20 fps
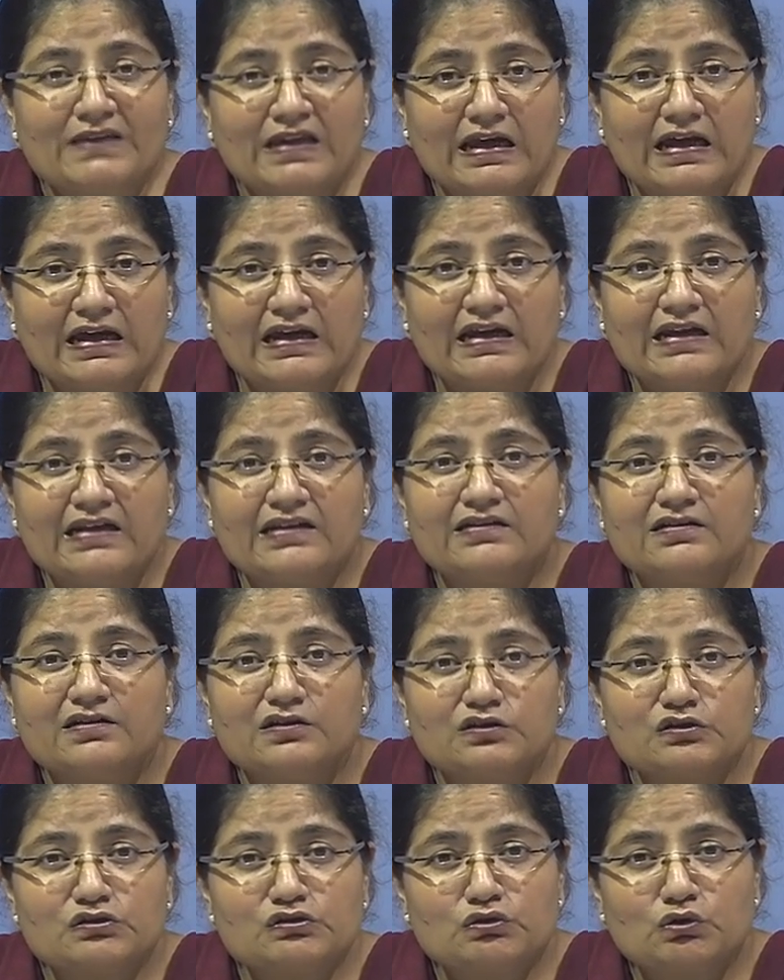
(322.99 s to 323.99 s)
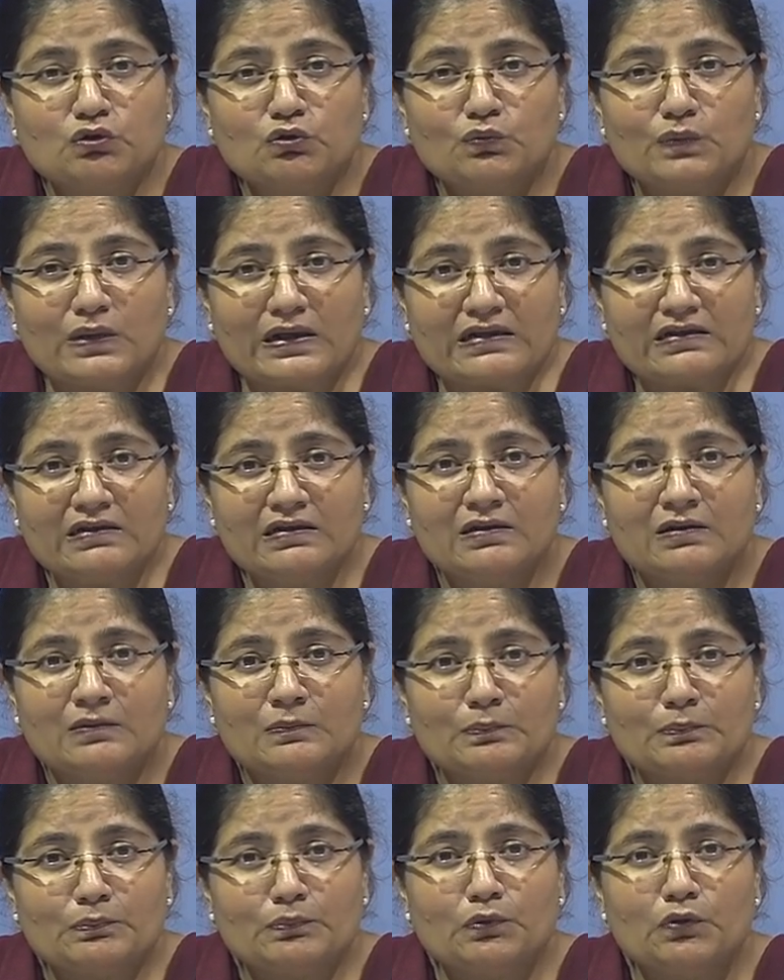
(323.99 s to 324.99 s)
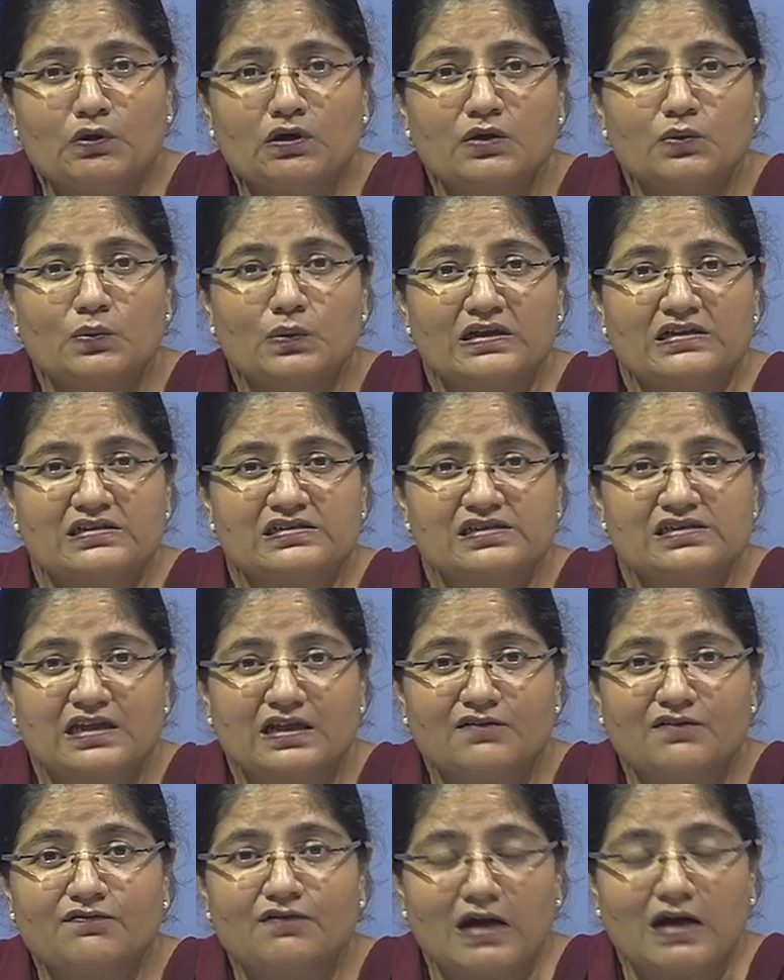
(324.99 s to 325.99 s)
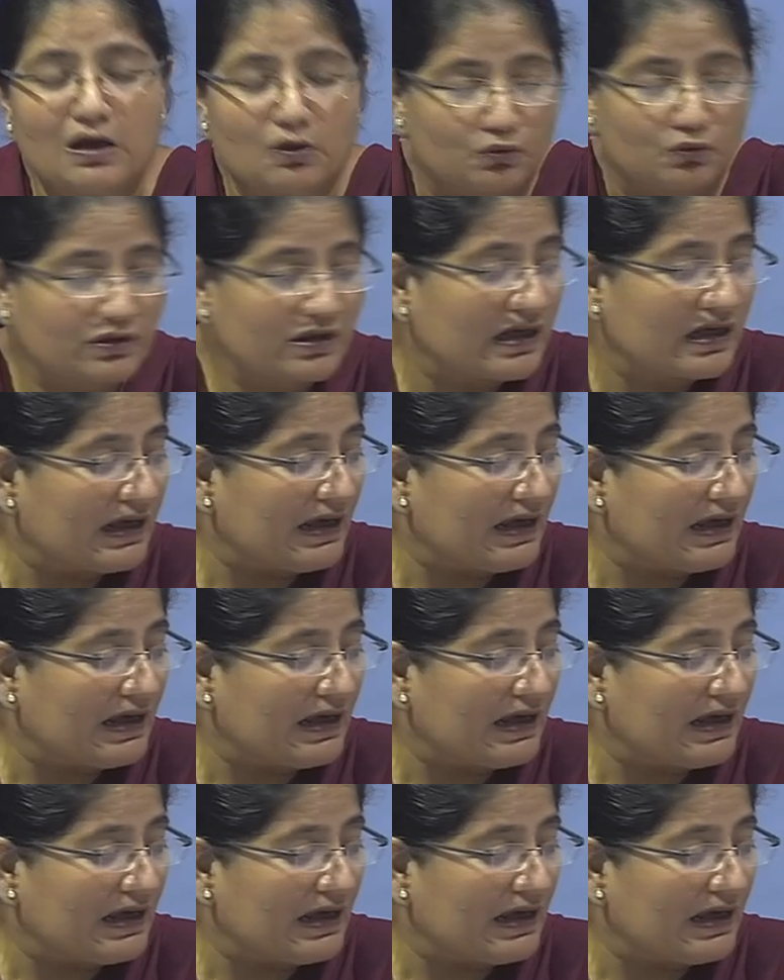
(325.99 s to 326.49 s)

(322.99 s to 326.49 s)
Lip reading: and so one pulled oneself out.